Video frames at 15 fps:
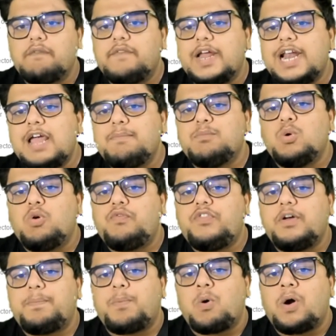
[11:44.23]
when I
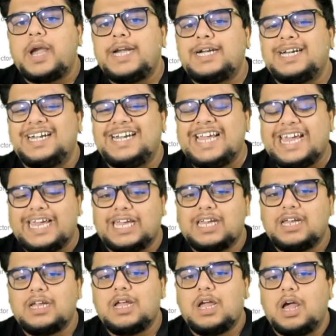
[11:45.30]
move the point
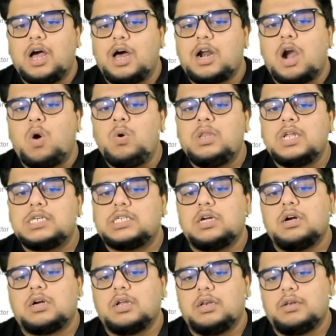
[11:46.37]
D around the
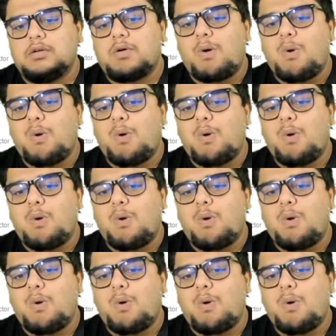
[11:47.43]
circle.